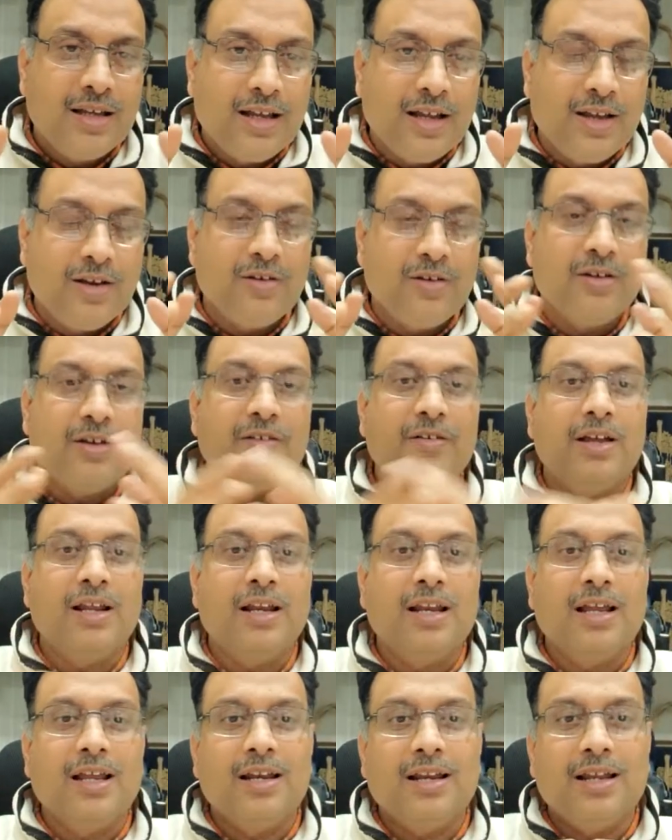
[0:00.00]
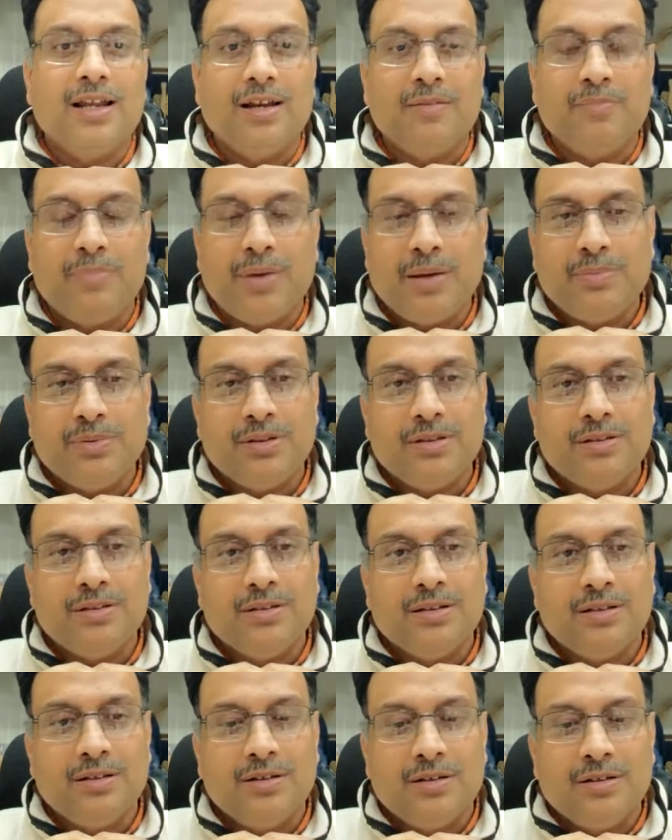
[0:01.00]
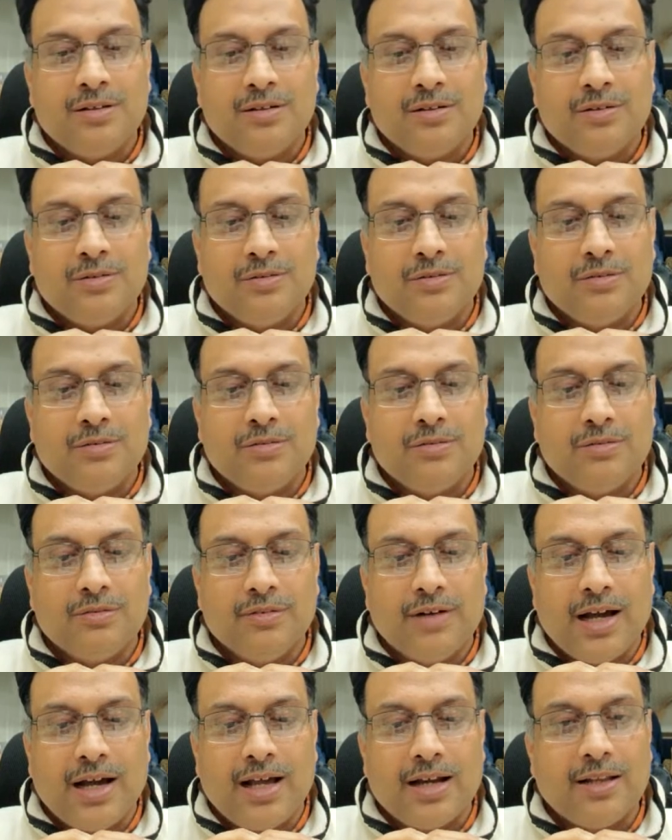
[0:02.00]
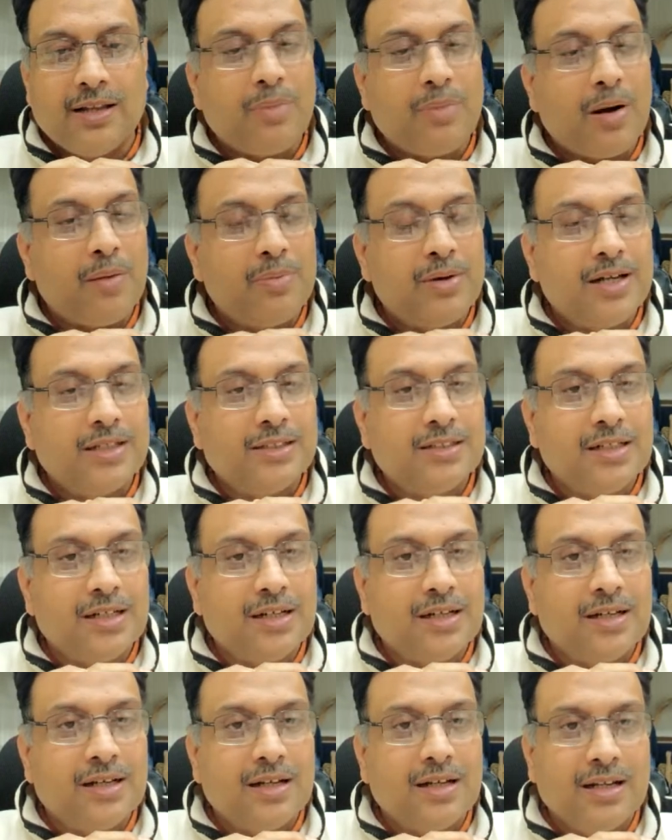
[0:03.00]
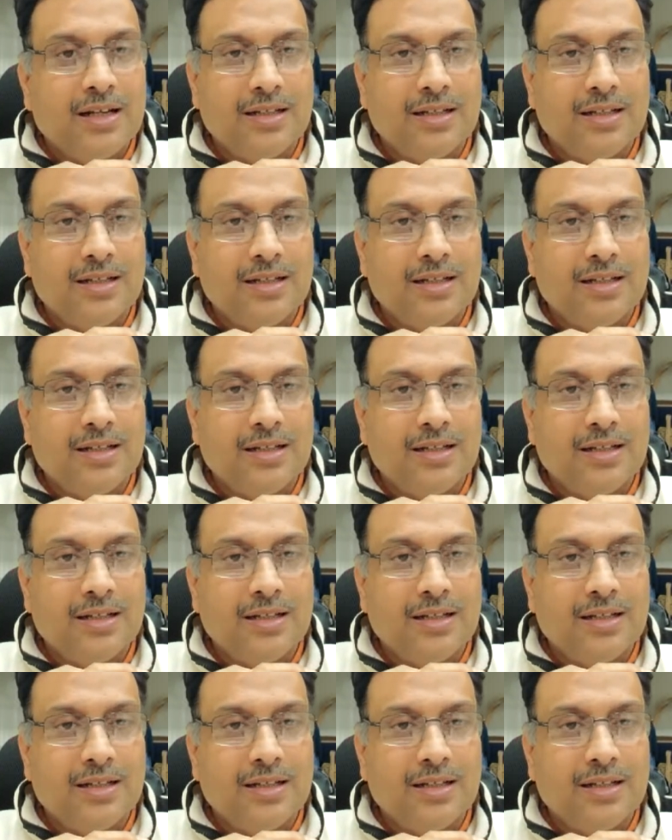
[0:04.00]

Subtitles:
in people where the population